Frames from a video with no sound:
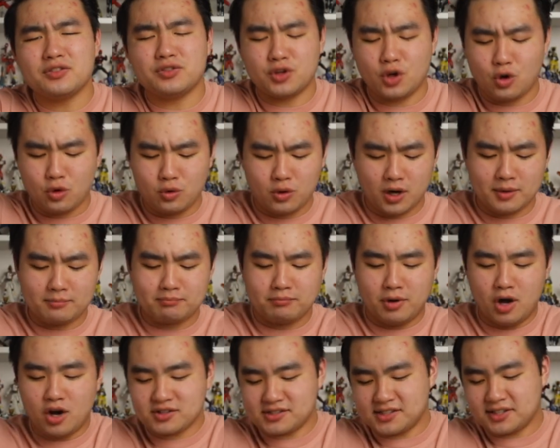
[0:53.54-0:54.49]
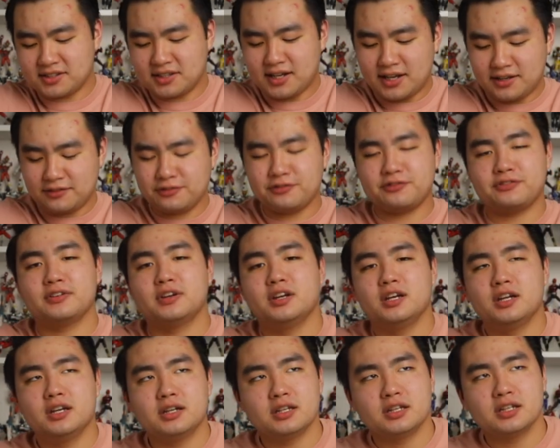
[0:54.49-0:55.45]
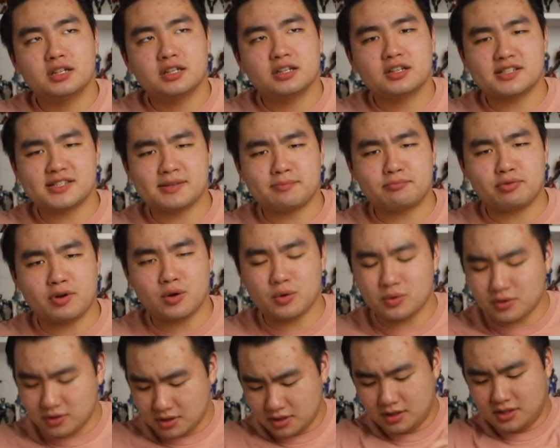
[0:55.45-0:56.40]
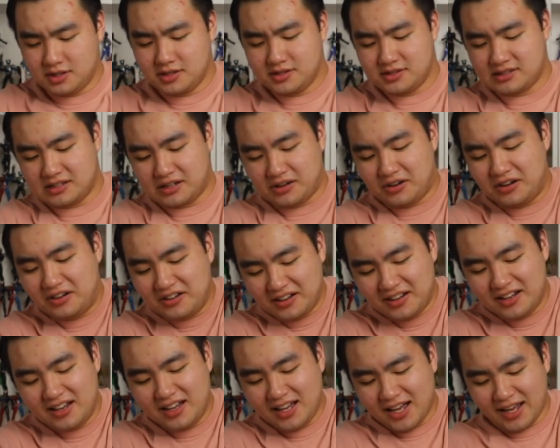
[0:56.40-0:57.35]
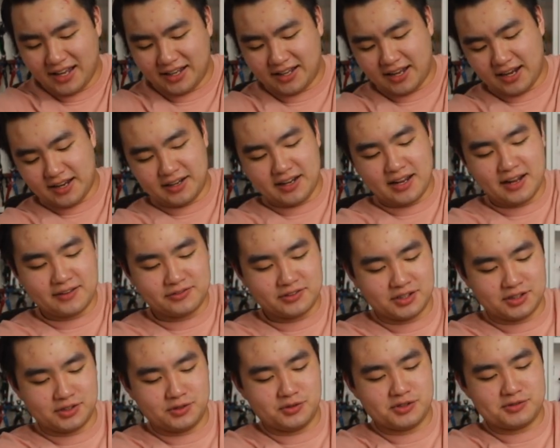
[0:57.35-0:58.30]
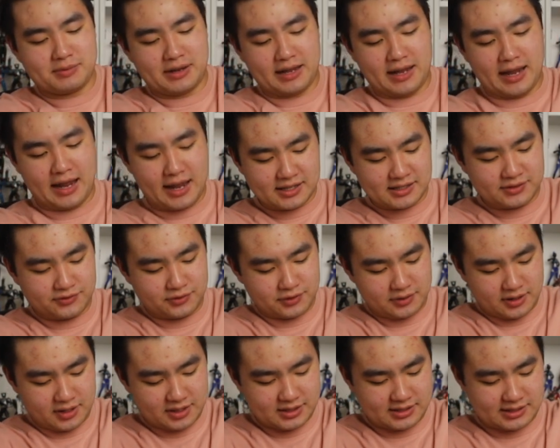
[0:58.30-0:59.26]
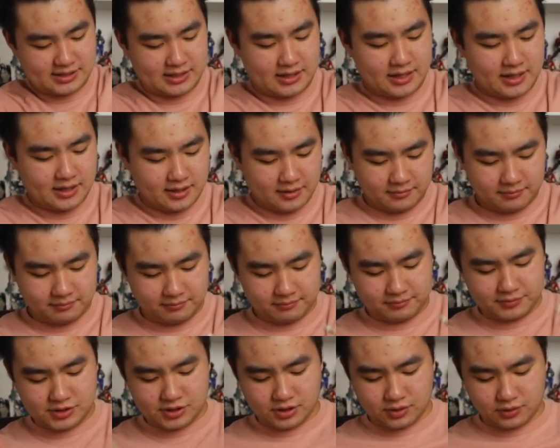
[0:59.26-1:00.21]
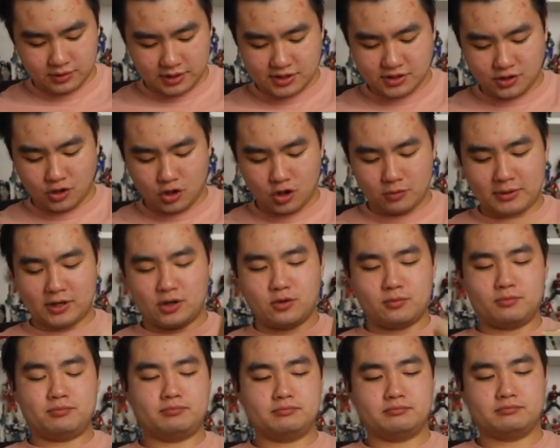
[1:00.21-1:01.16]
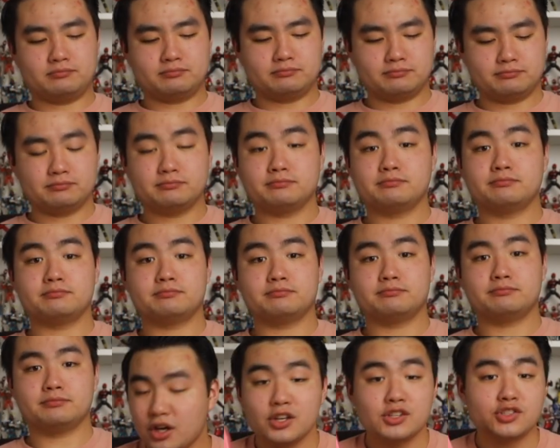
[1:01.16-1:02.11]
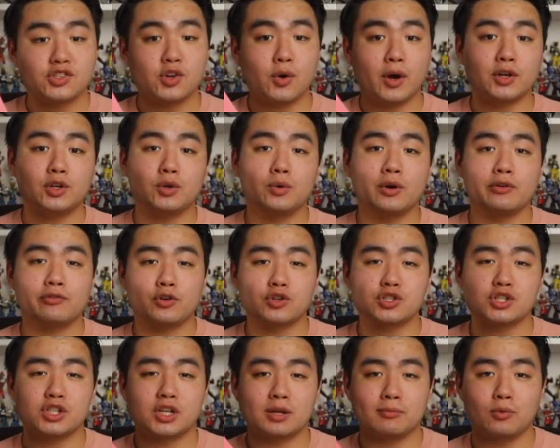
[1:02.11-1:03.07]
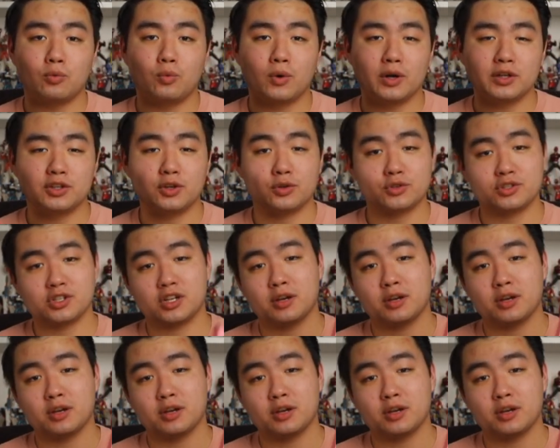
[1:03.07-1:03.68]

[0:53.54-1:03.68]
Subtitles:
no unboxing knife, because it broke. So I kind of have to use my hands for this. So let's hold them. So I do have version number 1 here to